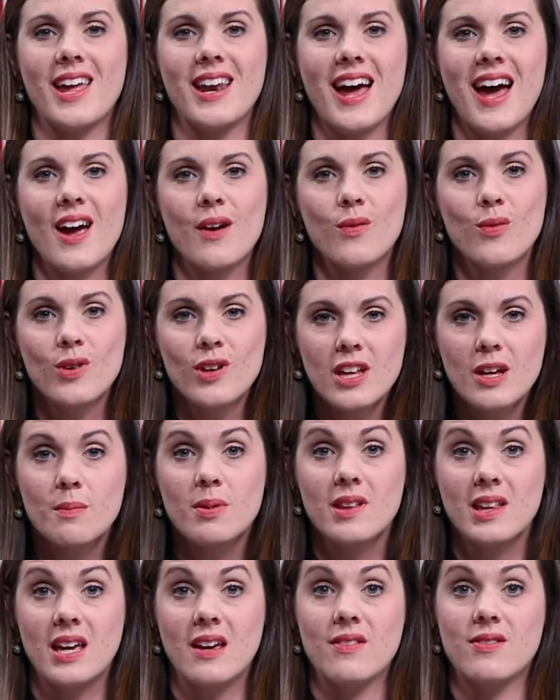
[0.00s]
and I really
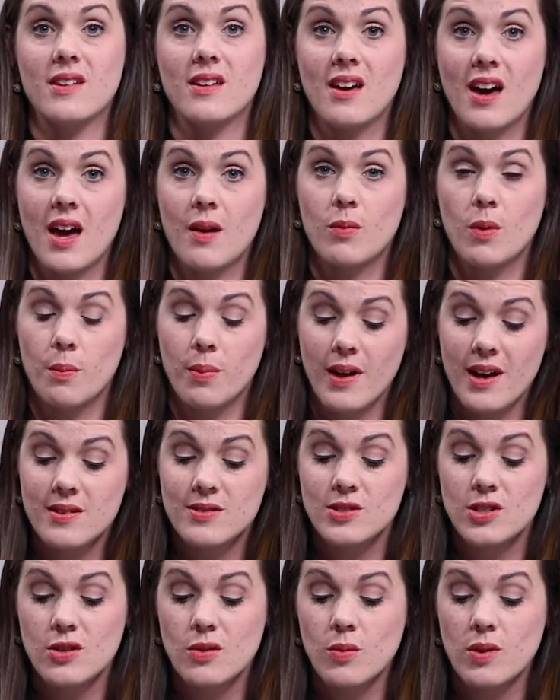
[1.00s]
believe that God will
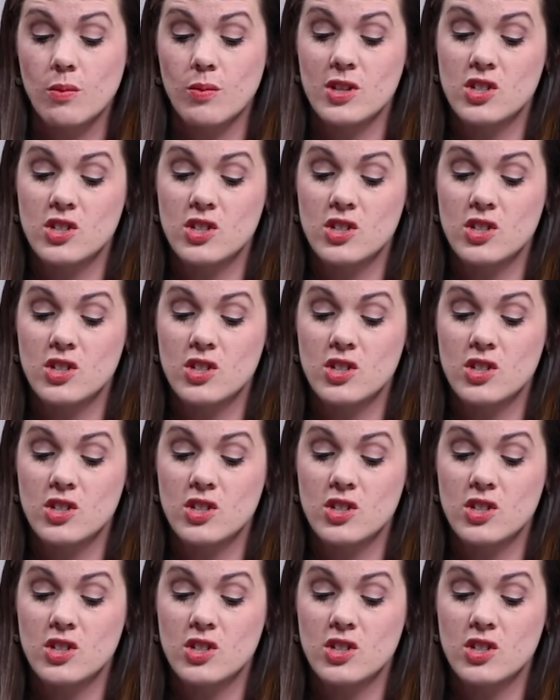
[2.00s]
bless you when